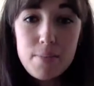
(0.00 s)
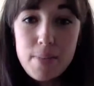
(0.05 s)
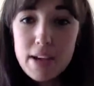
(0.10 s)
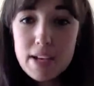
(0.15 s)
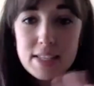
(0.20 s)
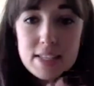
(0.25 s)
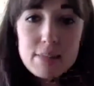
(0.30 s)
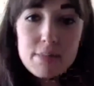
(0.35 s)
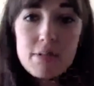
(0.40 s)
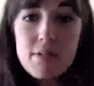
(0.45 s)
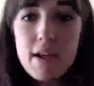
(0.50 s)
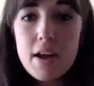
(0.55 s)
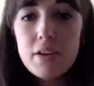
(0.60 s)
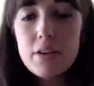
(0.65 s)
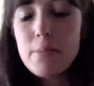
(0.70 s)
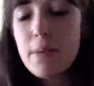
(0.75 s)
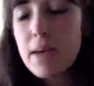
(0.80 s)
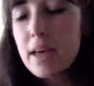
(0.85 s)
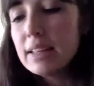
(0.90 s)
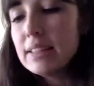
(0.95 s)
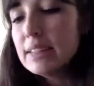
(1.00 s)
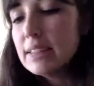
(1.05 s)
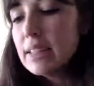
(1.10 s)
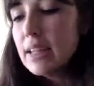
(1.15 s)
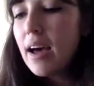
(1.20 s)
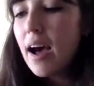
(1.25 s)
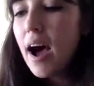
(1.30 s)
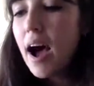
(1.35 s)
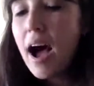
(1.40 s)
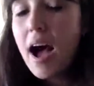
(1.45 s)
mix them around a bit,
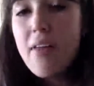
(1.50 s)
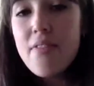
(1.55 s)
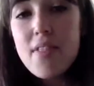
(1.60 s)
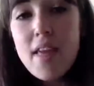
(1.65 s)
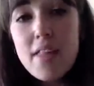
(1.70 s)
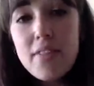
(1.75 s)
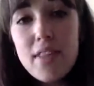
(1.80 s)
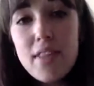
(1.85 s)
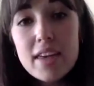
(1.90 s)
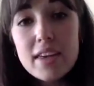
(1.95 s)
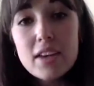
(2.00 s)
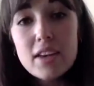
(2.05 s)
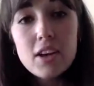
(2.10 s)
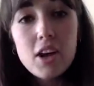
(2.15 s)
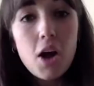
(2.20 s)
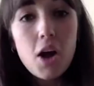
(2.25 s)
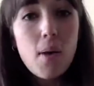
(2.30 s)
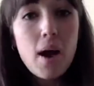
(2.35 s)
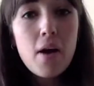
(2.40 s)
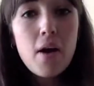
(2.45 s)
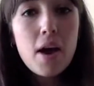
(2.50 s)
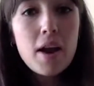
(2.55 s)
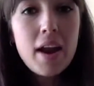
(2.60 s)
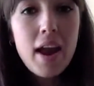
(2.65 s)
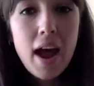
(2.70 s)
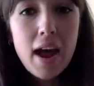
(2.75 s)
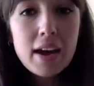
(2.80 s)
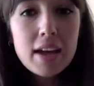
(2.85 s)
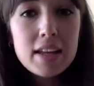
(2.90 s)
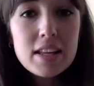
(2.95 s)
and then they can go out and
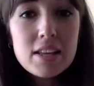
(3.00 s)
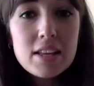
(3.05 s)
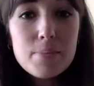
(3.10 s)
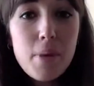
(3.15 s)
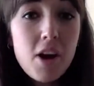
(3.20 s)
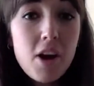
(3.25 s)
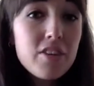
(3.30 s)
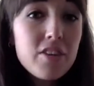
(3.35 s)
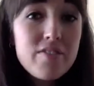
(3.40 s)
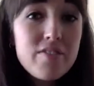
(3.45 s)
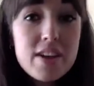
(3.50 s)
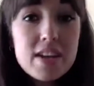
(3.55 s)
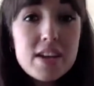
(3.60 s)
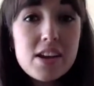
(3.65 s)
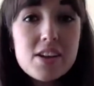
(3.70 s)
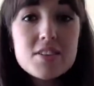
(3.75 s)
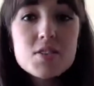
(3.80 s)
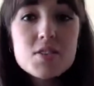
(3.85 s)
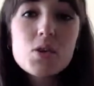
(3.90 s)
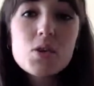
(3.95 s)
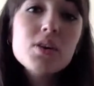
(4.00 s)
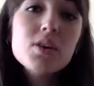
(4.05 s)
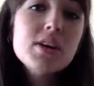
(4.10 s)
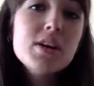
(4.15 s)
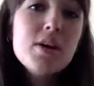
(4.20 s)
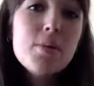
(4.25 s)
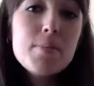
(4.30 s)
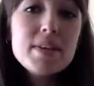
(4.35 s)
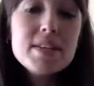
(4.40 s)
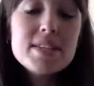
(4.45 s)
hang in your bird feeders or
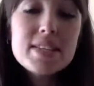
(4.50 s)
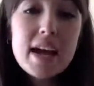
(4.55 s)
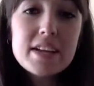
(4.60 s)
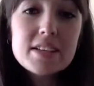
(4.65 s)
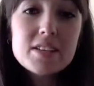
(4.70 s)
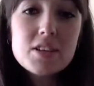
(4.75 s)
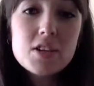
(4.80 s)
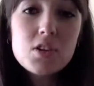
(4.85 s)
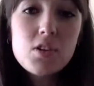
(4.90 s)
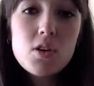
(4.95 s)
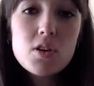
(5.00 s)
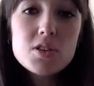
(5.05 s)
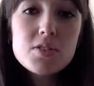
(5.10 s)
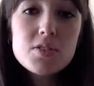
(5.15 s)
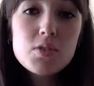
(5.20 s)
be scattered across.